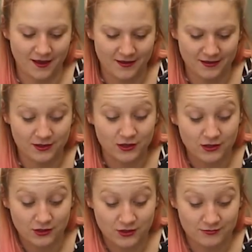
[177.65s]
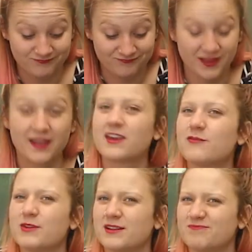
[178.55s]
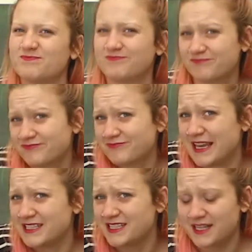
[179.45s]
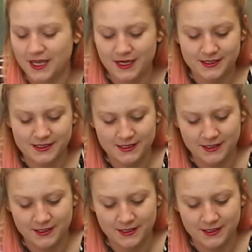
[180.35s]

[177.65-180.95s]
That look like they've been painted, I guess.